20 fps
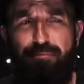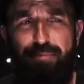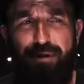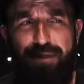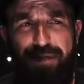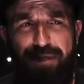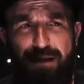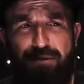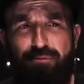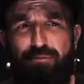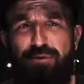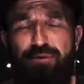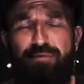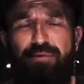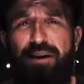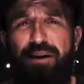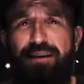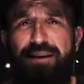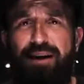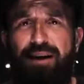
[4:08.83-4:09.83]
But that's when you
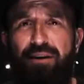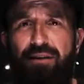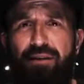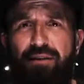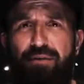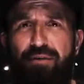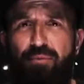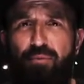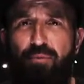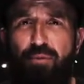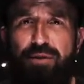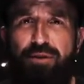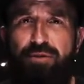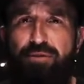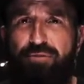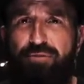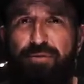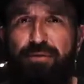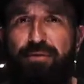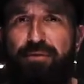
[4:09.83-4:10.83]
find out what the
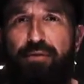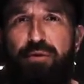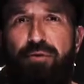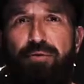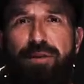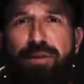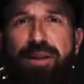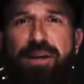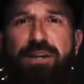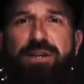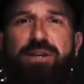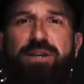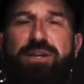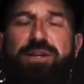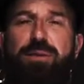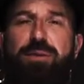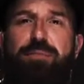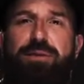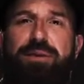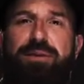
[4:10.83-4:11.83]
truth of your
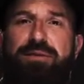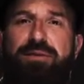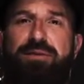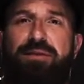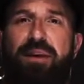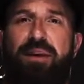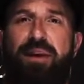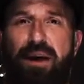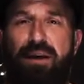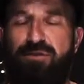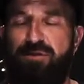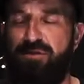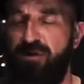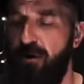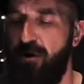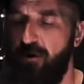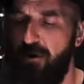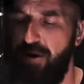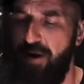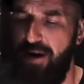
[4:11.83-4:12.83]
relationship is. And
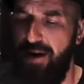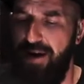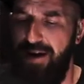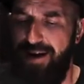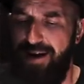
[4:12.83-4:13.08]
so